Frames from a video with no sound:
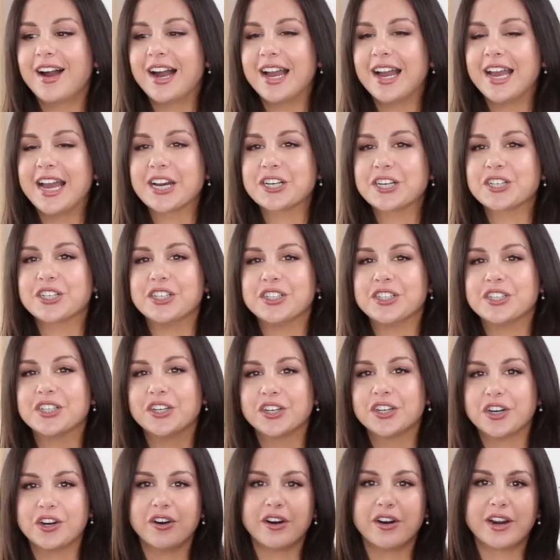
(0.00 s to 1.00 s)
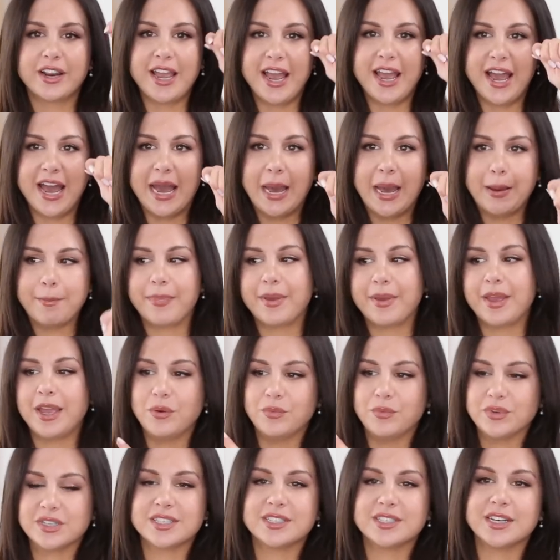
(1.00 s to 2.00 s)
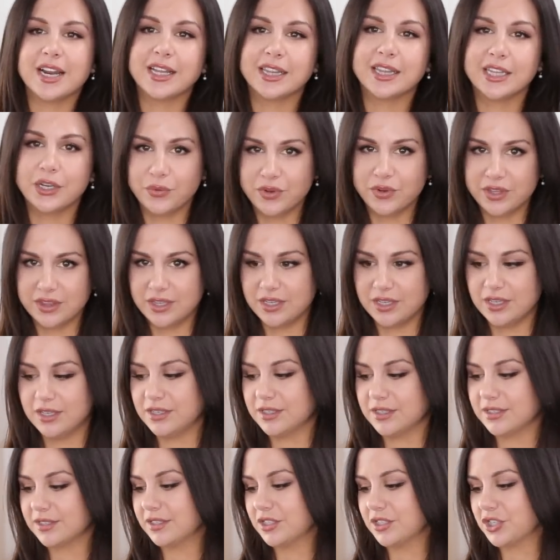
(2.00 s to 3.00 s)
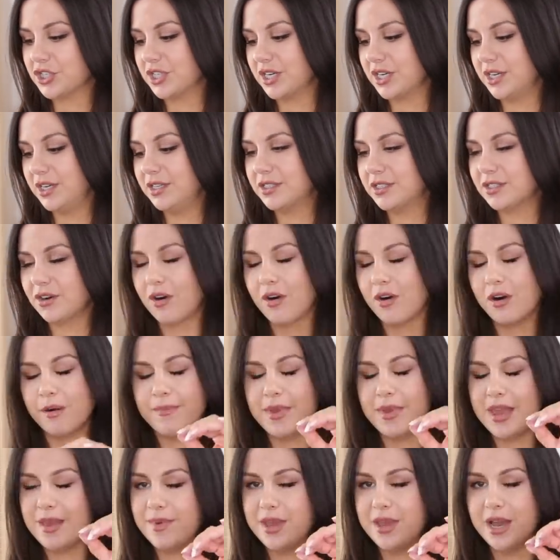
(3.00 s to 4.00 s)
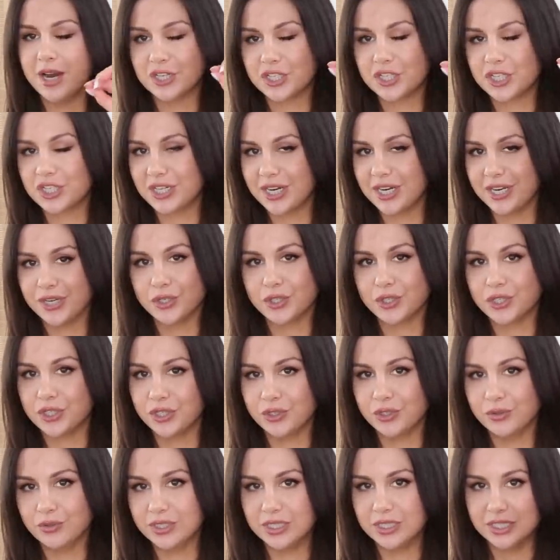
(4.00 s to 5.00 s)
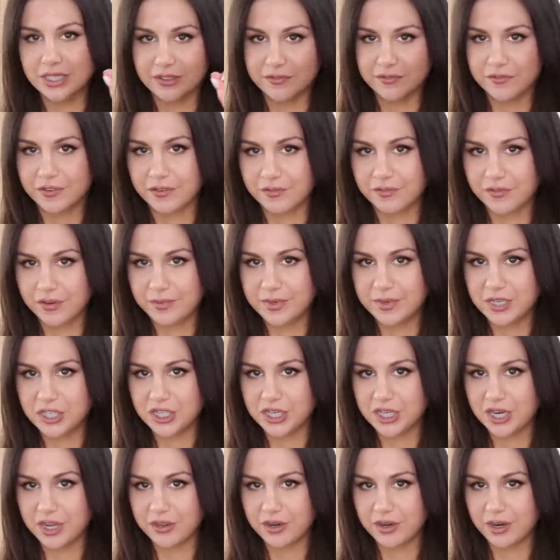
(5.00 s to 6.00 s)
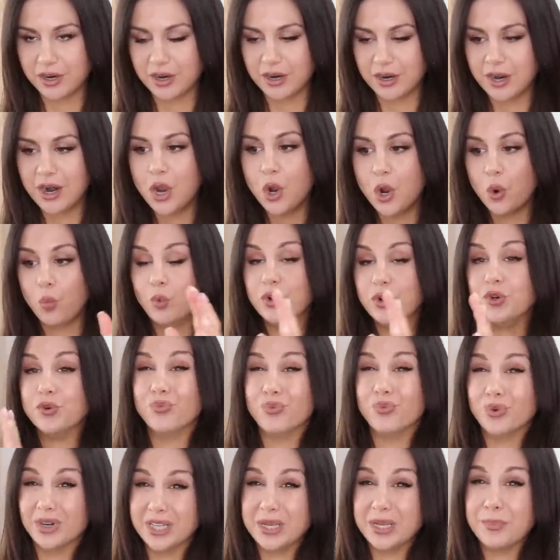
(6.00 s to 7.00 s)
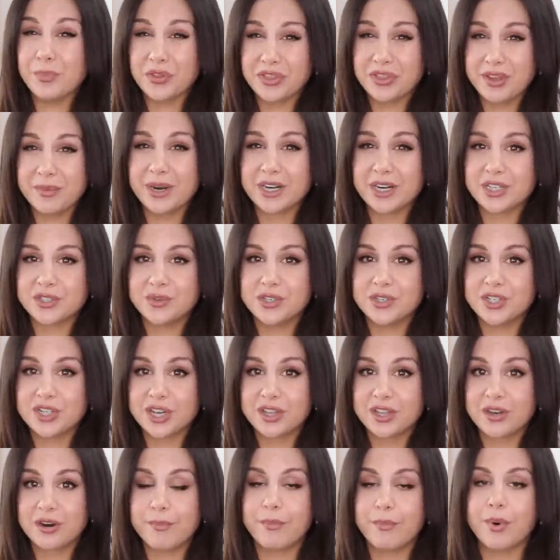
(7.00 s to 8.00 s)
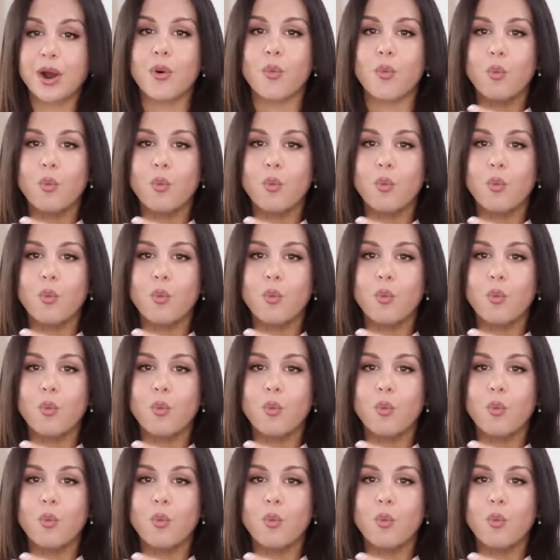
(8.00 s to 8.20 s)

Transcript: I actually took her cap and was styling with these. The shades are maybe a shade or two different from each other when you really put them next to each other, but